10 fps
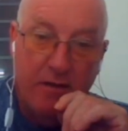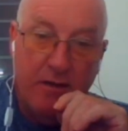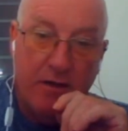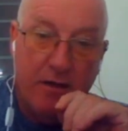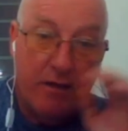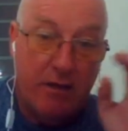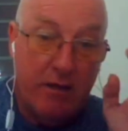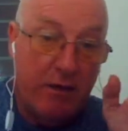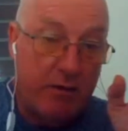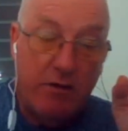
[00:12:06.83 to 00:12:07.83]

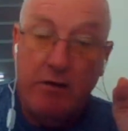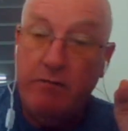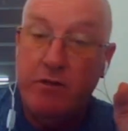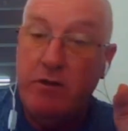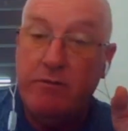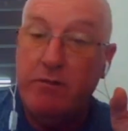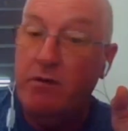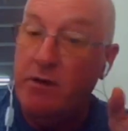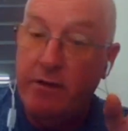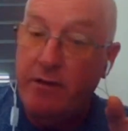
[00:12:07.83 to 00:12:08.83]
Now I don't even know if they've got a
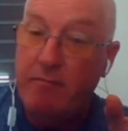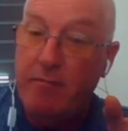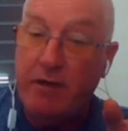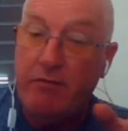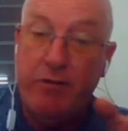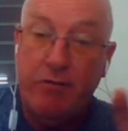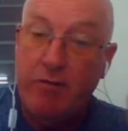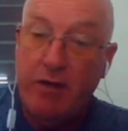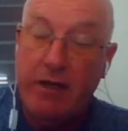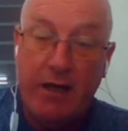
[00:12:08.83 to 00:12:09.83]
lithium battery or
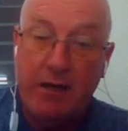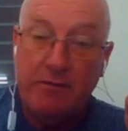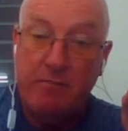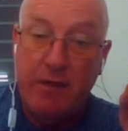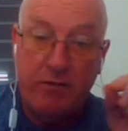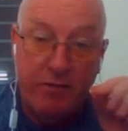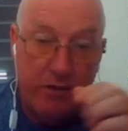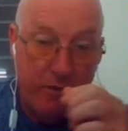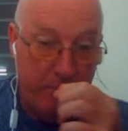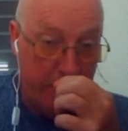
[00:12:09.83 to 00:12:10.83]
a lead acid battery in
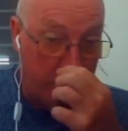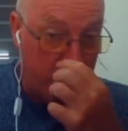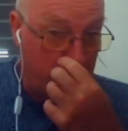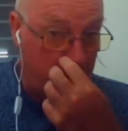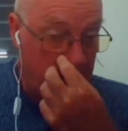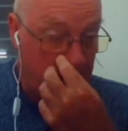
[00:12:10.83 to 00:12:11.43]
them, I'm not sure.